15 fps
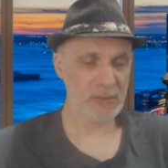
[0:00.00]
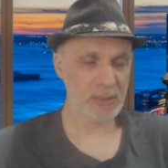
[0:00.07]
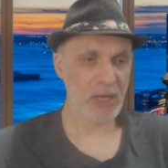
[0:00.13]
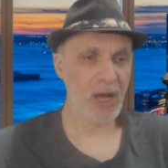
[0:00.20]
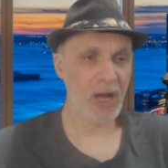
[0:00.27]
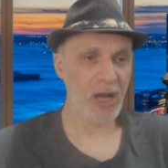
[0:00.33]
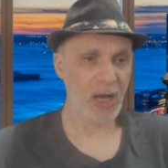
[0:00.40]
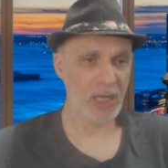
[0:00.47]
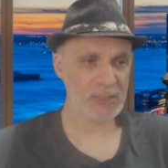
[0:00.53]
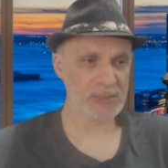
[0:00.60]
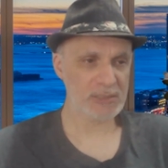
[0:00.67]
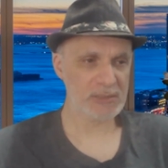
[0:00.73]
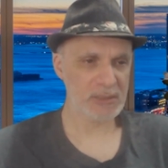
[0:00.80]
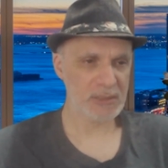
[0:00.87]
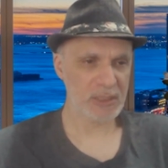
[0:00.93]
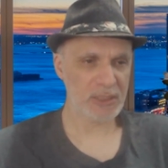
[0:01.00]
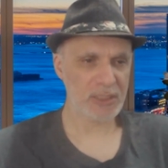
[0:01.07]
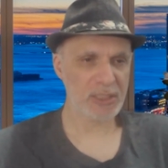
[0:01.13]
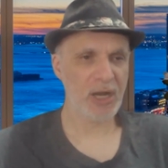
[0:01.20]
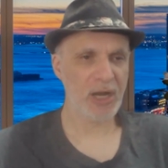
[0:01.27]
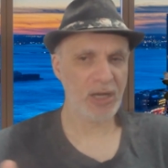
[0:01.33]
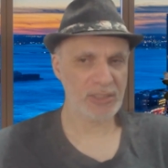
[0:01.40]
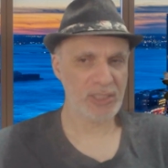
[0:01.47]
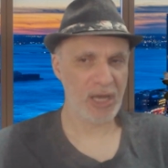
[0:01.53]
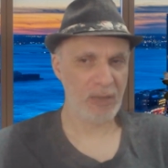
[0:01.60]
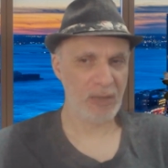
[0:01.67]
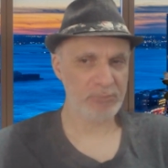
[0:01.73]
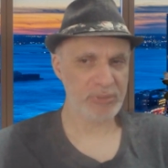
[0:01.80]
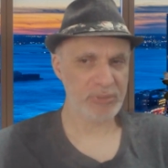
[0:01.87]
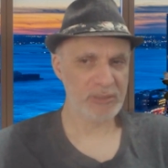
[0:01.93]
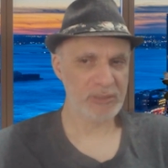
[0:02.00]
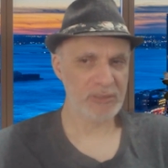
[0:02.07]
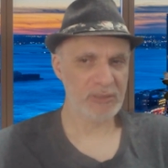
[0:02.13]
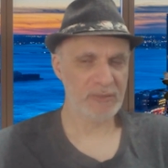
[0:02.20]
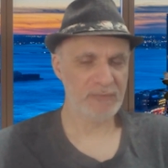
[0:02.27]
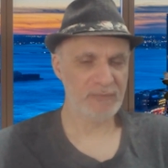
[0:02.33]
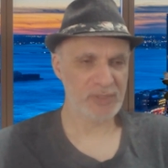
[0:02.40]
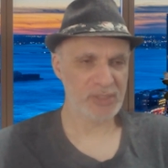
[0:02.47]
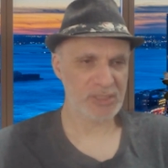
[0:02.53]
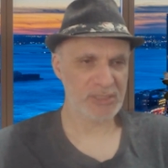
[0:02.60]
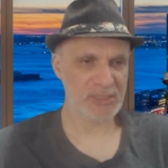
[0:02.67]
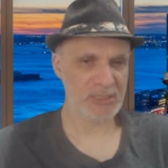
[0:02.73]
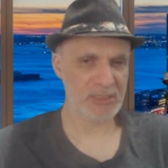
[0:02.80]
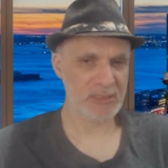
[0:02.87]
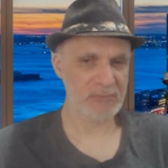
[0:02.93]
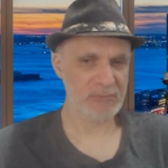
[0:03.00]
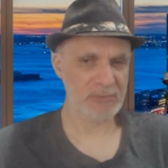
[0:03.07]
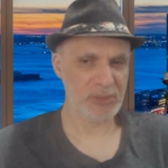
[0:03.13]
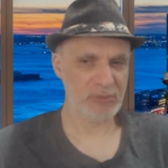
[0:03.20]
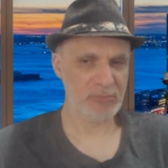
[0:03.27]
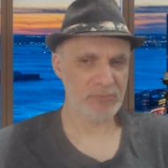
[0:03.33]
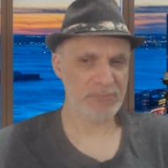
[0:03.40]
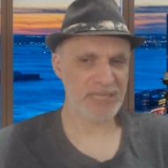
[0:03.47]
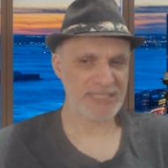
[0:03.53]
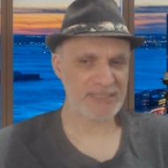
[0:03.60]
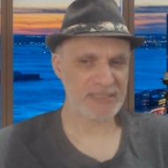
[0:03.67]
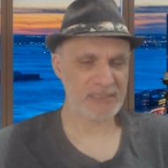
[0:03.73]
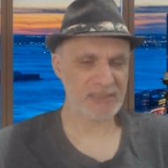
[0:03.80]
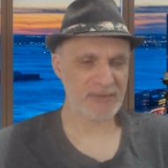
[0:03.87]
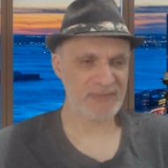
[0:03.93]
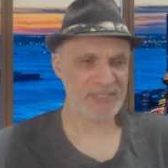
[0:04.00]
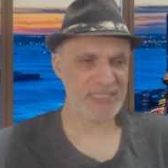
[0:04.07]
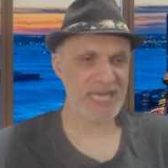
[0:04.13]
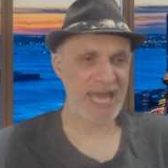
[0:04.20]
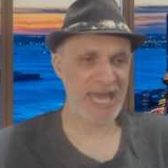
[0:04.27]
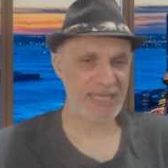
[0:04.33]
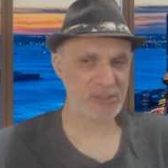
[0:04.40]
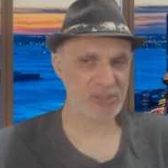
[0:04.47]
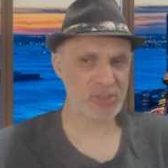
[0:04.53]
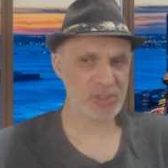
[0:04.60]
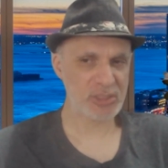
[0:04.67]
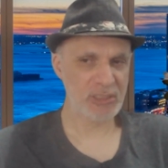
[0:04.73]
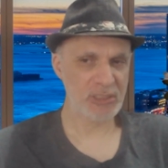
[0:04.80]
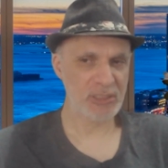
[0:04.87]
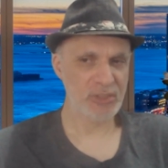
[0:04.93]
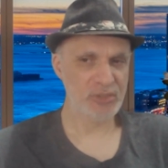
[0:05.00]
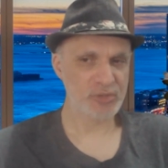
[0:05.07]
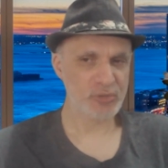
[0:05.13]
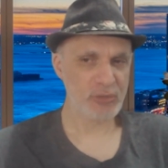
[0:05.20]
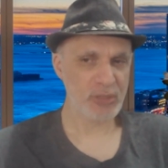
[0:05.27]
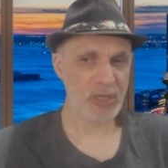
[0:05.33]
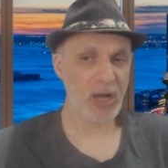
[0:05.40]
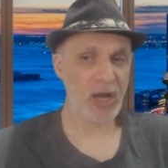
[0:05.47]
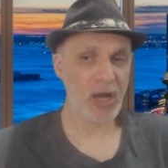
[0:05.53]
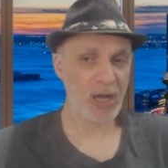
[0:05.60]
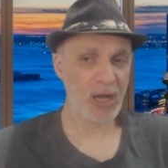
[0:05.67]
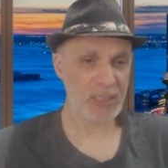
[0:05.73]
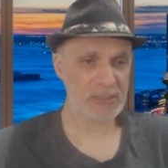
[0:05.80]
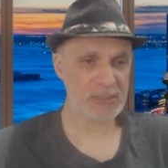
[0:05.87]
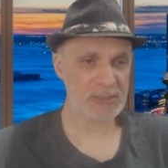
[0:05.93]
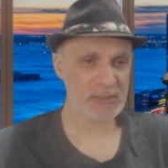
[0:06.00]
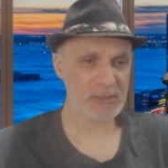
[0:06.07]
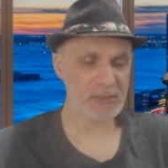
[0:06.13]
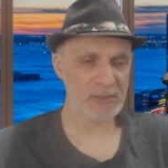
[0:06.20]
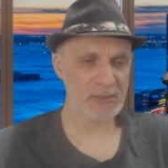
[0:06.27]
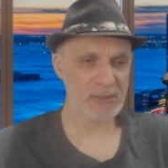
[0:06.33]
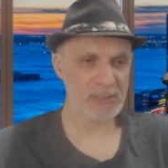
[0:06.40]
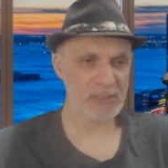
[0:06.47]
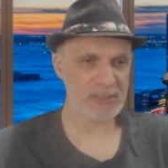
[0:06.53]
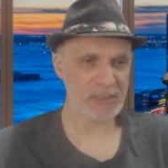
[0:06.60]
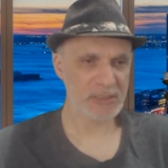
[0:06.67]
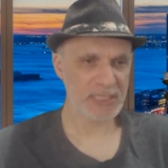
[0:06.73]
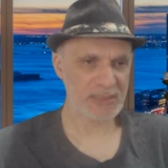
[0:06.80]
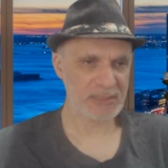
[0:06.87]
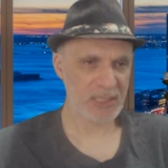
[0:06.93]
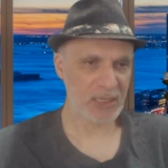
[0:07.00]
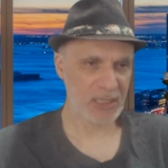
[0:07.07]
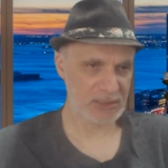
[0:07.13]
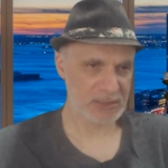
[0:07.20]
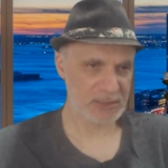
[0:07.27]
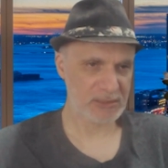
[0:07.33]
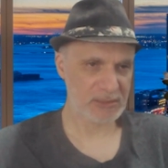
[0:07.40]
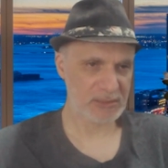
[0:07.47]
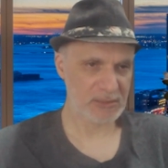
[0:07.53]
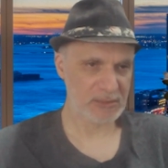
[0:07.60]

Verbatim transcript: Caught, like caught up, which is the you know past tense of catch. So caught is not as cut.